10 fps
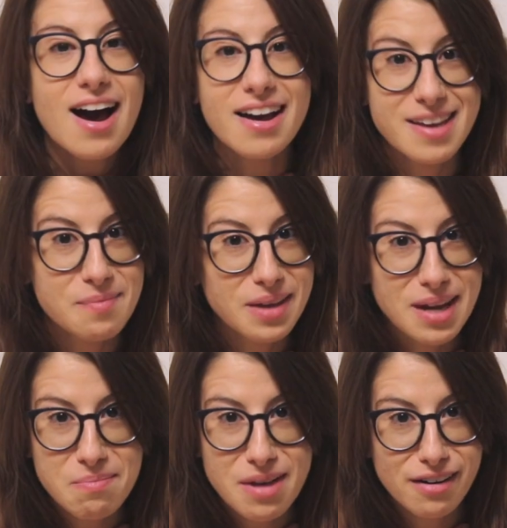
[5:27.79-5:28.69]
I am
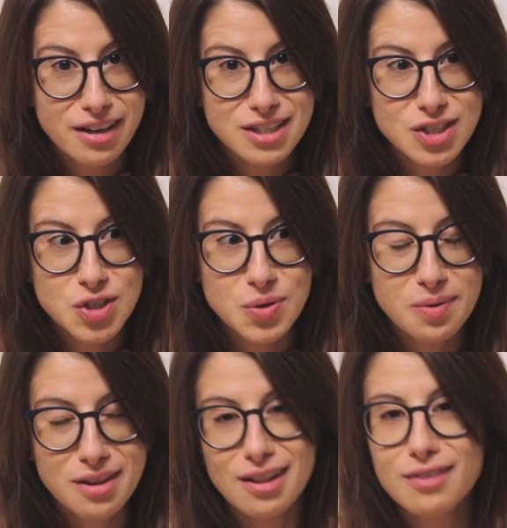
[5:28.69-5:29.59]
getting married to
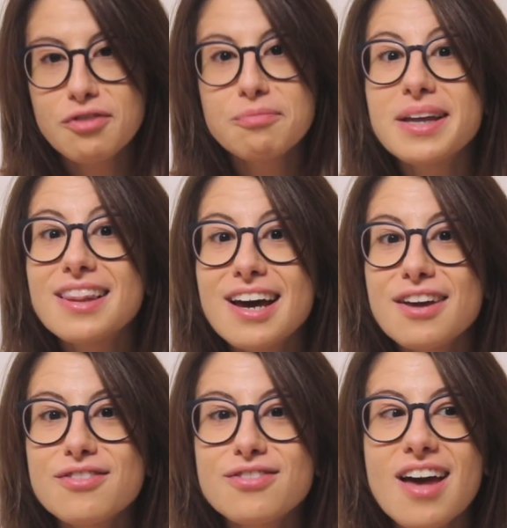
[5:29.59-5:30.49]
the love of my life,